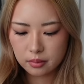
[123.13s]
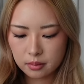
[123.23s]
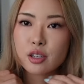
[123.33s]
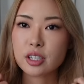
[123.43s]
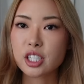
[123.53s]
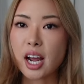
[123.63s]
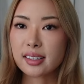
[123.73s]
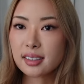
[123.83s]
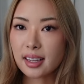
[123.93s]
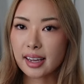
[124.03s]
So to check
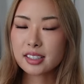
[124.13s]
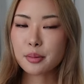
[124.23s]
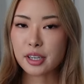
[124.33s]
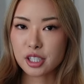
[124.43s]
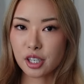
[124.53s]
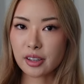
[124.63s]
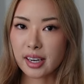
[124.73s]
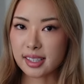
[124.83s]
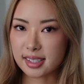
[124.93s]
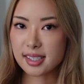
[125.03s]
the length to make sure that
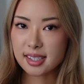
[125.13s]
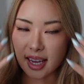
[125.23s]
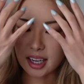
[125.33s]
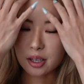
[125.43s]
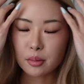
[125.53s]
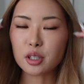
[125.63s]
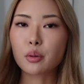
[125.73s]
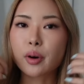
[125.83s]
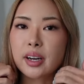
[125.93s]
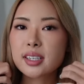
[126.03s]
it's the same, you
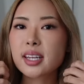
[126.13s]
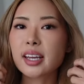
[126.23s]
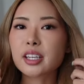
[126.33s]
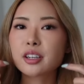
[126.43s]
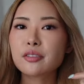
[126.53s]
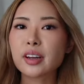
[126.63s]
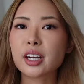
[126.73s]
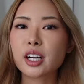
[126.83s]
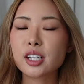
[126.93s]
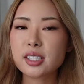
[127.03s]
want to take your
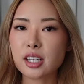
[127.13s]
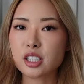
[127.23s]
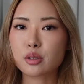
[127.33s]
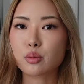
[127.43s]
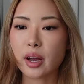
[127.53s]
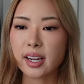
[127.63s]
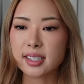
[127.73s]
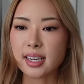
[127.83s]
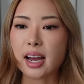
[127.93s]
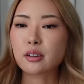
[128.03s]
fingers and just run it
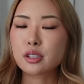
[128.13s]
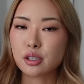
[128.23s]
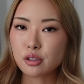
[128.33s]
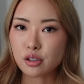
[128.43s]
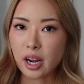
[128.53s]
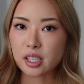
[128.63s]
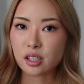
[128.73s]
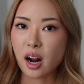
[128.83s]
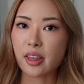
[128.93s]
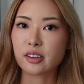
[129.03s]
down 2 strands on
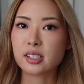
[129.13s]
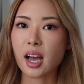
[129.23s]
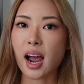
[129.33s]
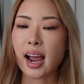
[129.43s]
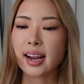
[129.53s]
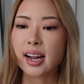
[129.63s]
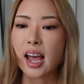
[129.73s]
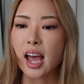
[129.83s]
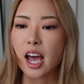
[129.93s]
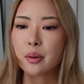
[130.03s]
either side
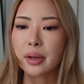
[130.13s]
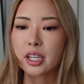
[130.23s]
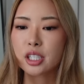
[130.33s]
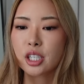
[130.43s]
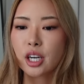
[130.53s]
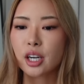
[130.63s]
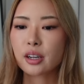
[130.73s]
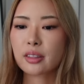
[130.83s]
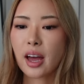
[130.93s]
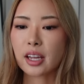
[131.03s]
and make
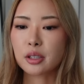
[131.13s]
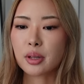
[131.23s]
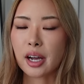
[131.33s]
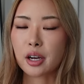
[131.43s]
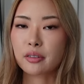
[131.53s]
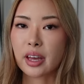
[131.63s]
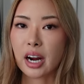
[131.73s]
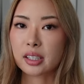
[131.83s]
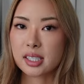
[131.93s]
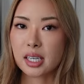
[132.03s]
sure that you let go of the hair
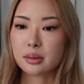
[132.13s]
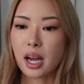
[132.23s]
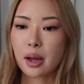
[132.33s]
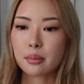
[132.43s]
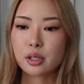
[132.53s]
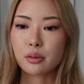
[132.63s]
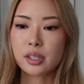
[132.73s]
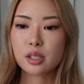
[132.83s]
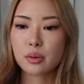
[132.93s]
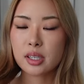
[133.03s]
at the same time. So
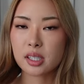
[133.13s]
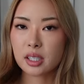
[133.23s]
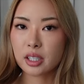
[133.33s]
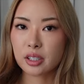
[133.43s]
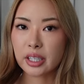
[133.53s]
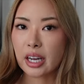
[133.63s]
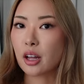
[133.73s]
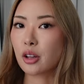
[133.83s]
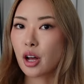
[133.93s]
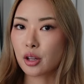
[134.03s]
this one is clearly a
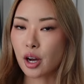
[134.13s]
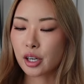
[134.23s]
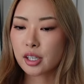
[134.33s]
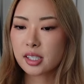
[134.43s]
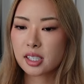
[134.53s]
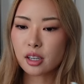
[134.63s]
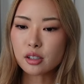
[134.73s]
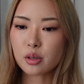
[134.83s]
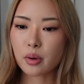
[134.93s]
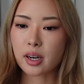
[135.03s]
lot longer still,
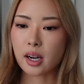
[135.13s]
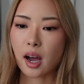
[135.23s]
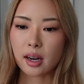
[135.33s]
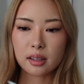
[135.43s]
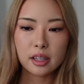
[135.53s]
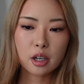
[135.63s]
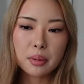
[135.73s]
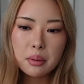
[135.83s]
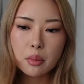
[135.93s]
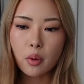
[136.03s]
so we're going to cut a little
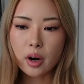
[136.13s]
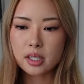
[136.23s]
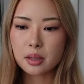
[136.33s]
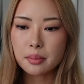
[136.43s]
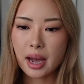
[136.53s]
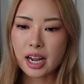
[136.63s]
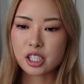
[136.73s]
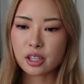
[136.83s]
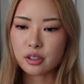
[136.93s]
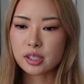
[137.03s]
bit more to match
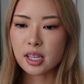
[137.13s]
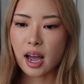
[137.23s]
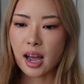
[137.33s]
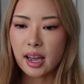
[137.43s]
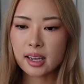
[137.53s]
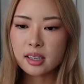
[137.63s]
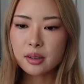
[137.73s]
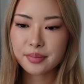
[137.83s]
the other side.